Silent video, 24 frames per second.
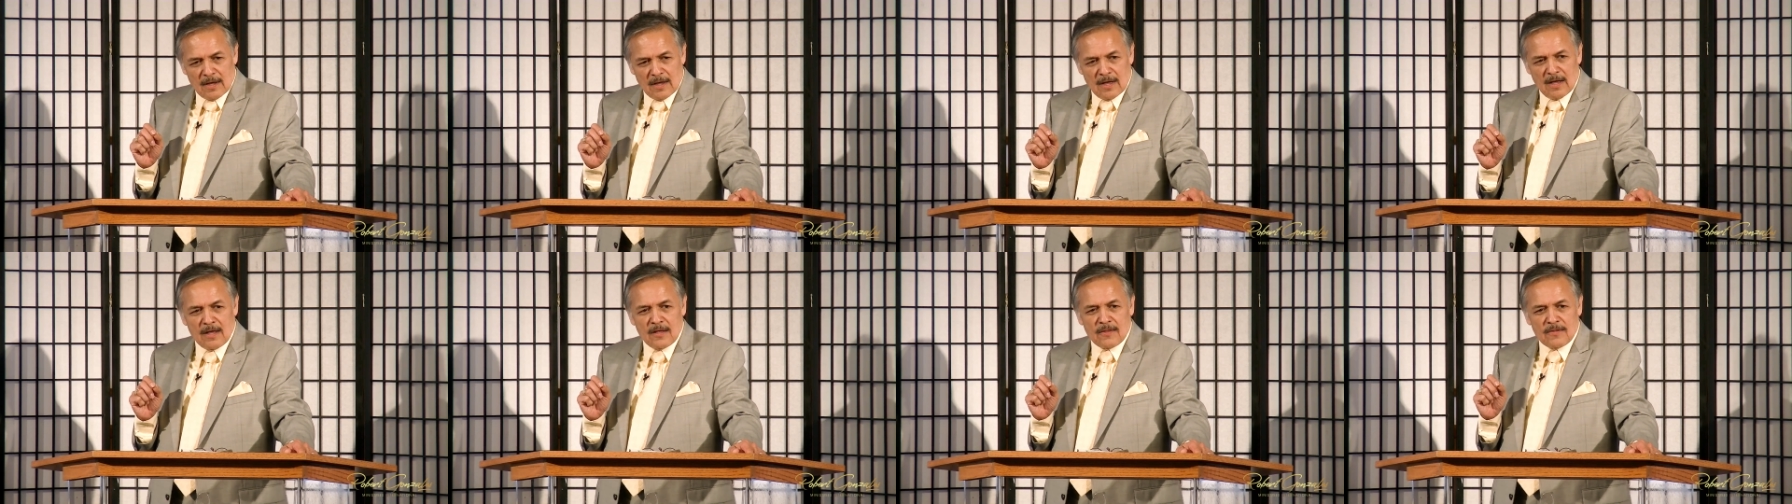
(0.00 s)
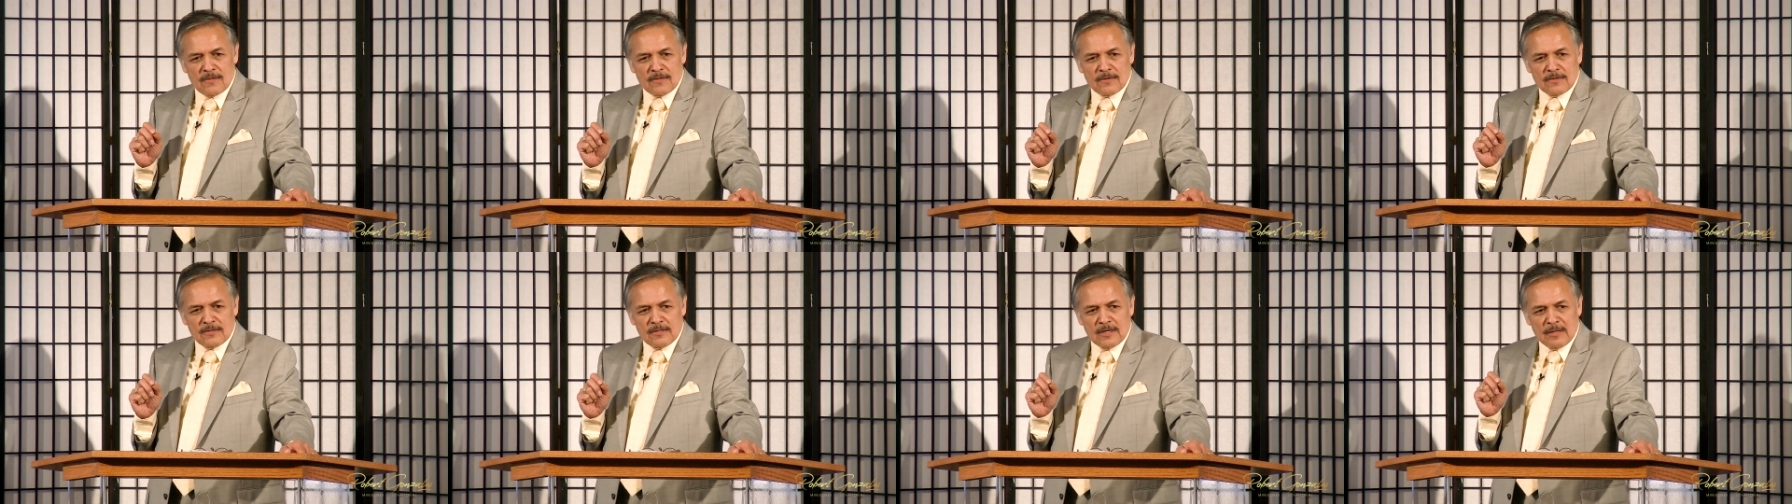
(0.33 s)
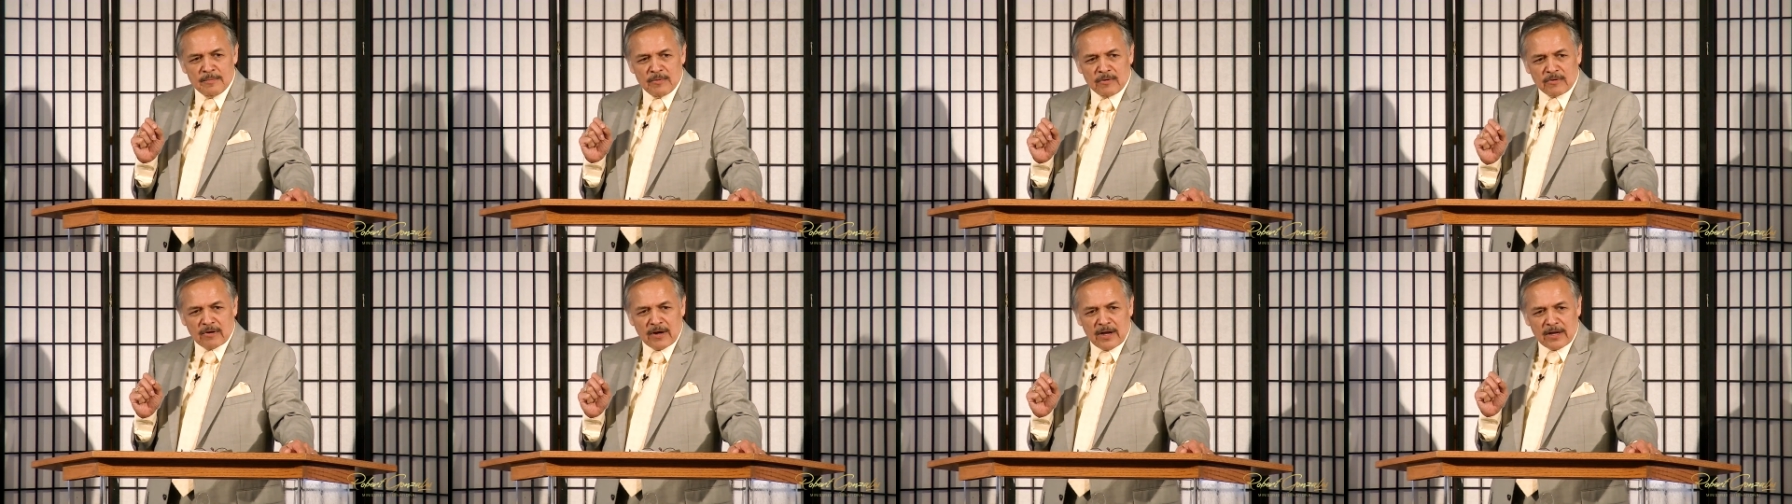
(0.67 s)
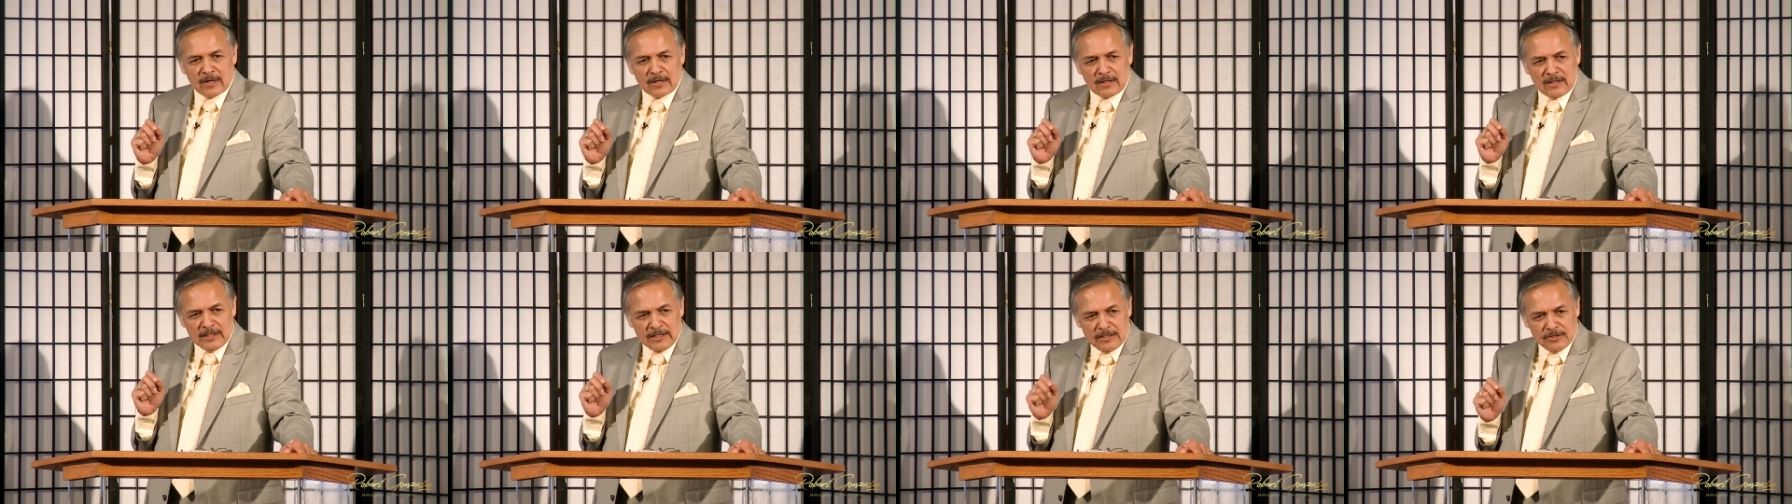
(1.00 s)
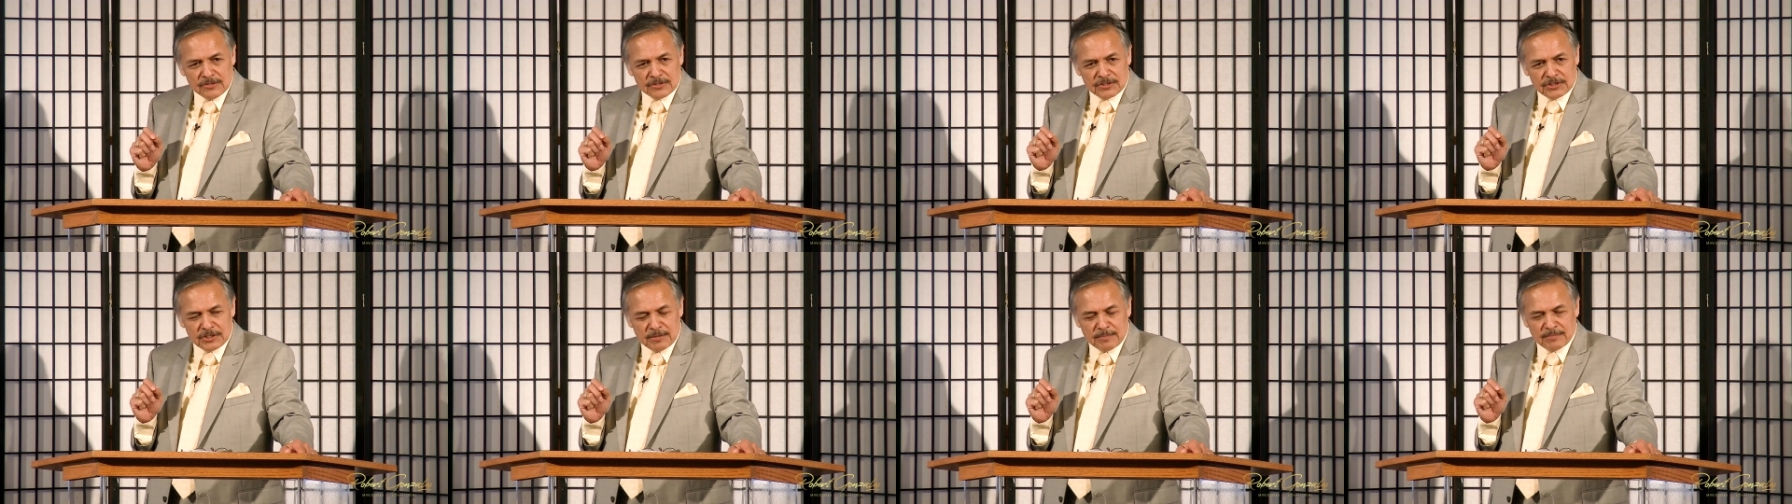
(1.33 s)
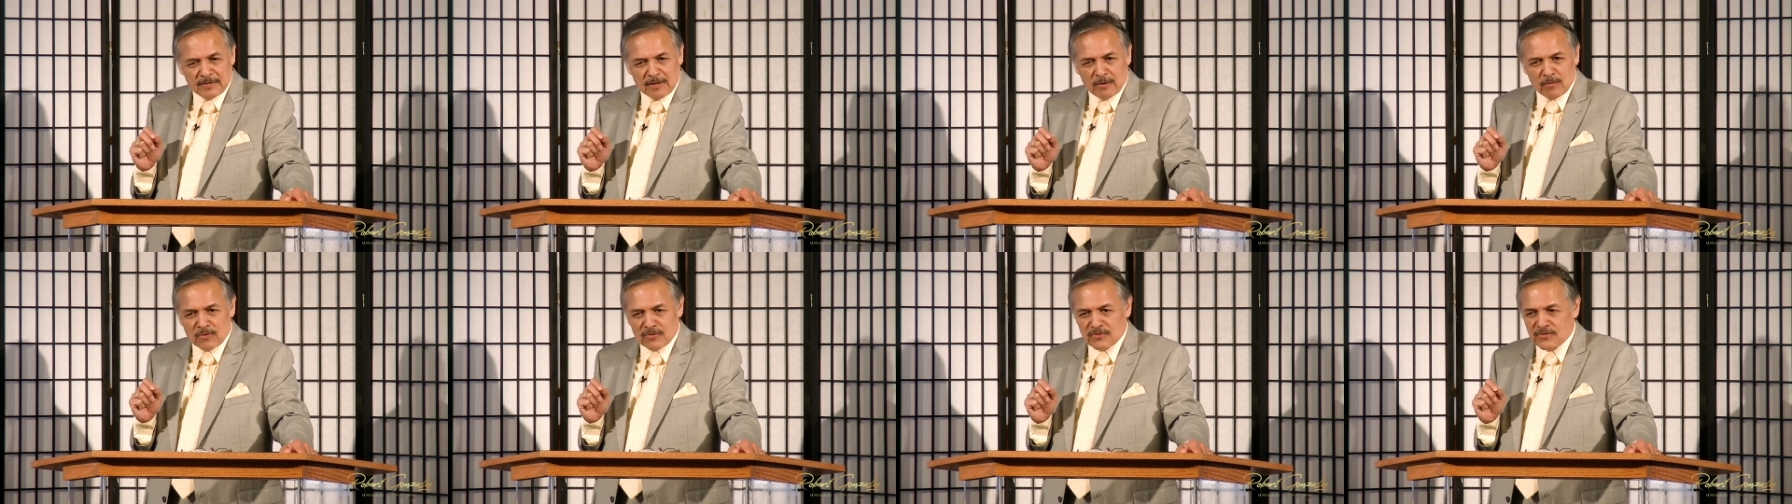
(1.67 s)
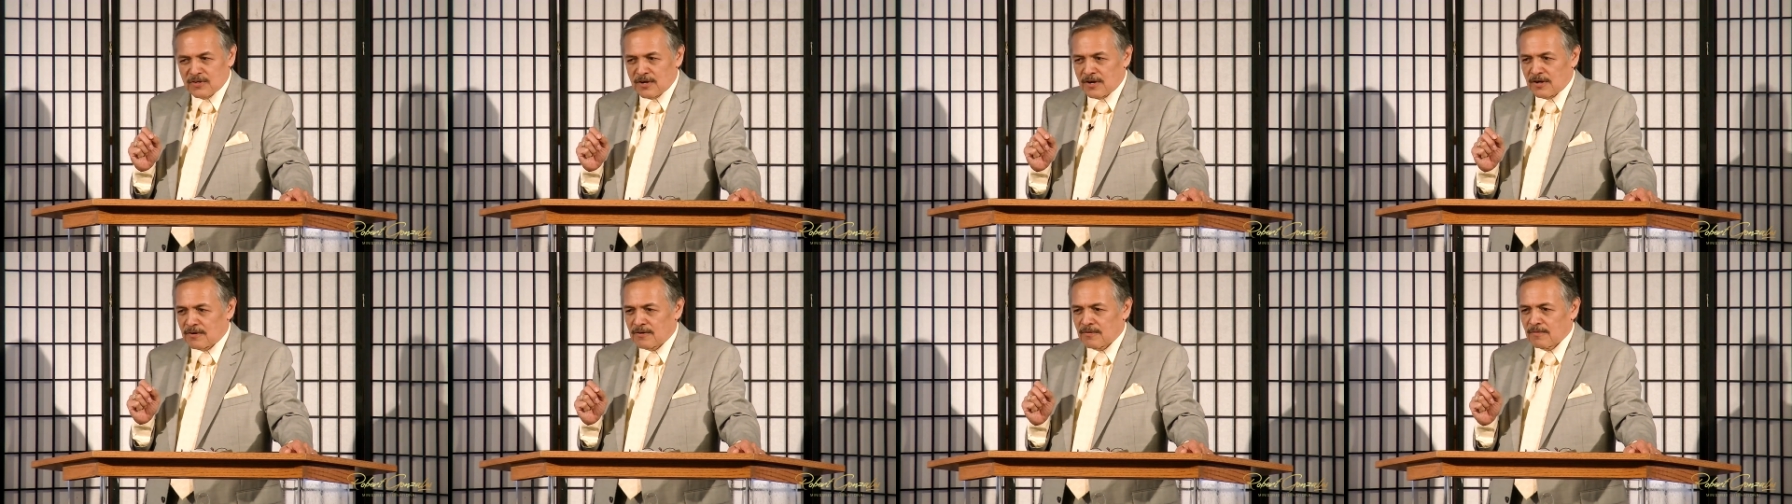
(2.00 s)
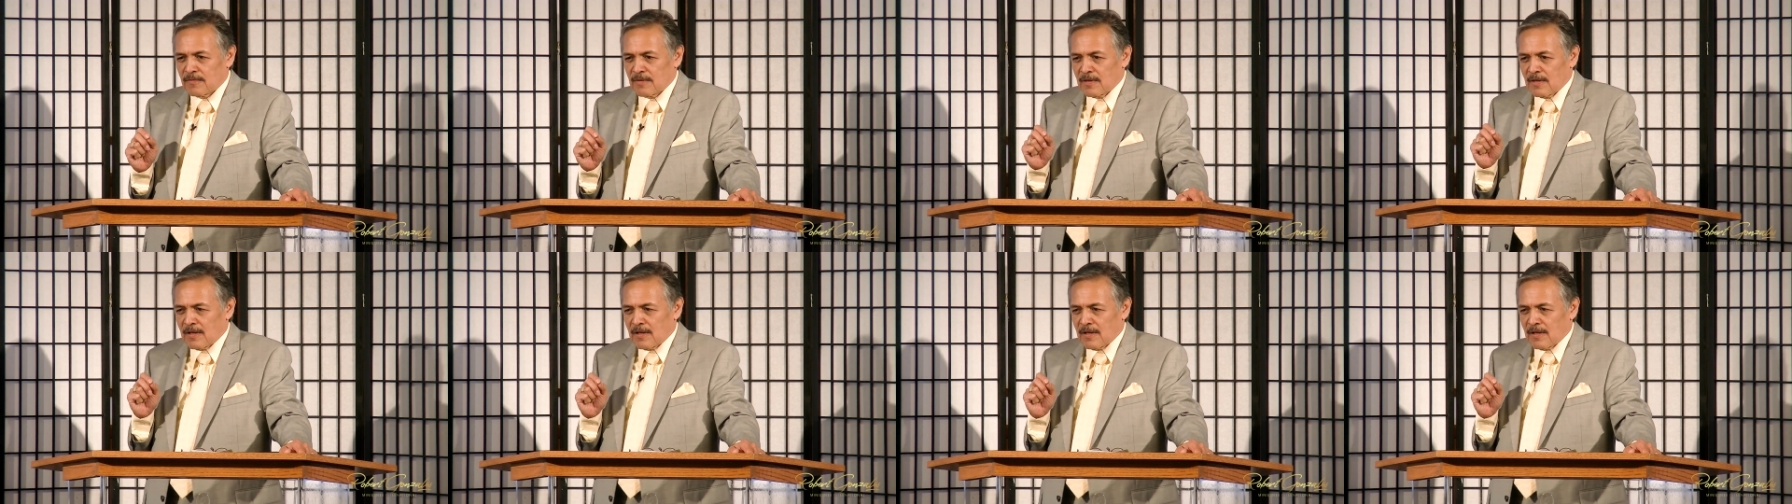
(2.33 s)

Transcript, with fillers: and the Democratic leadership that was there,